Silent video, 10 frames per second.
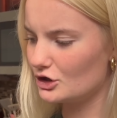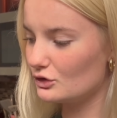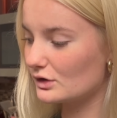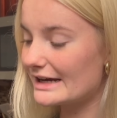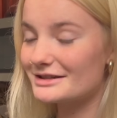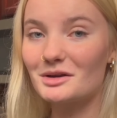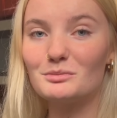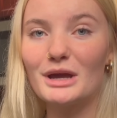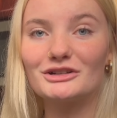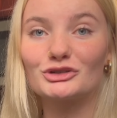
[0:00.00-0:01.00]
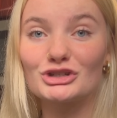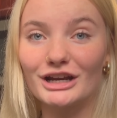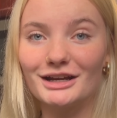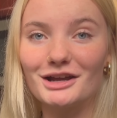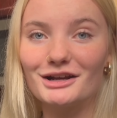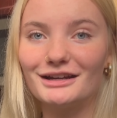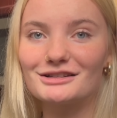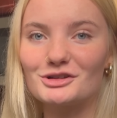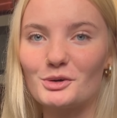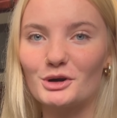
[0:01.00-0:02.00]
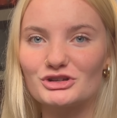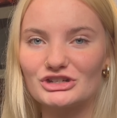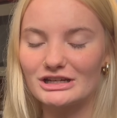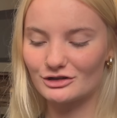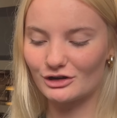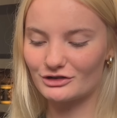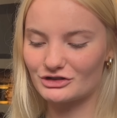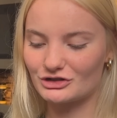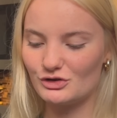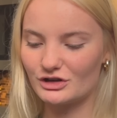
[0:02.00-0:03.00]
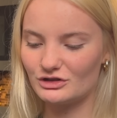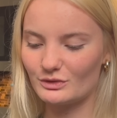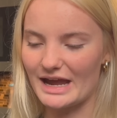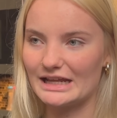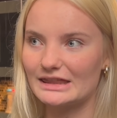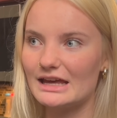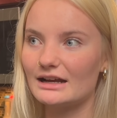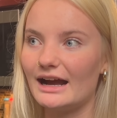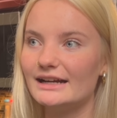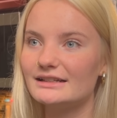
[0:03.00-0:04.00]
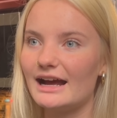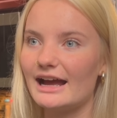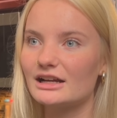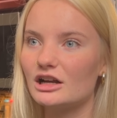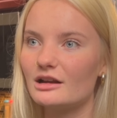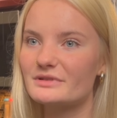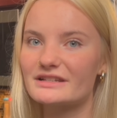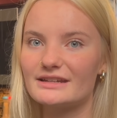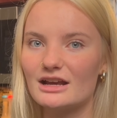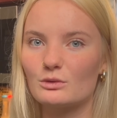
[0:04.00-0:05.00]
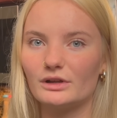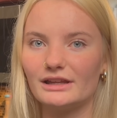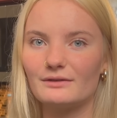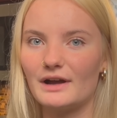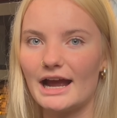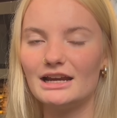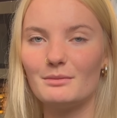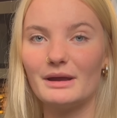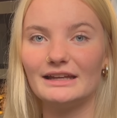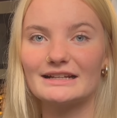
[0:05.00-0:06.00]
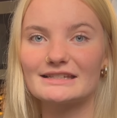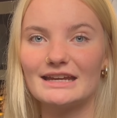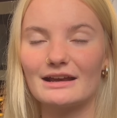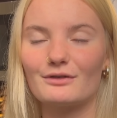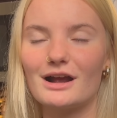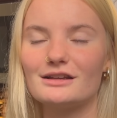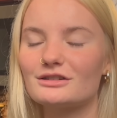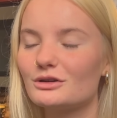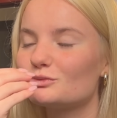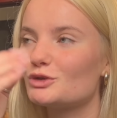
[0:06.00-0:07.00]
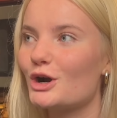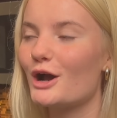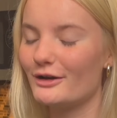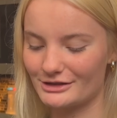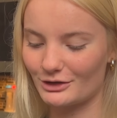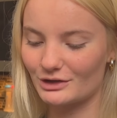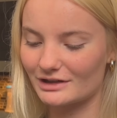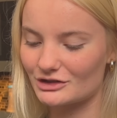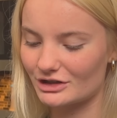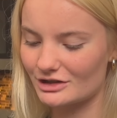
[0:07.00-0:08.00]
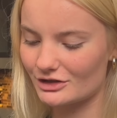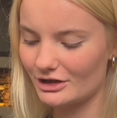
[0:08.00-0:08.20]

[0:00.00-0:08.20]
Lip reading: You guys can make chicken nuggets or cheese curds too. You can do anything. I cut up steak really fine and made like steak fries. That was so delicious.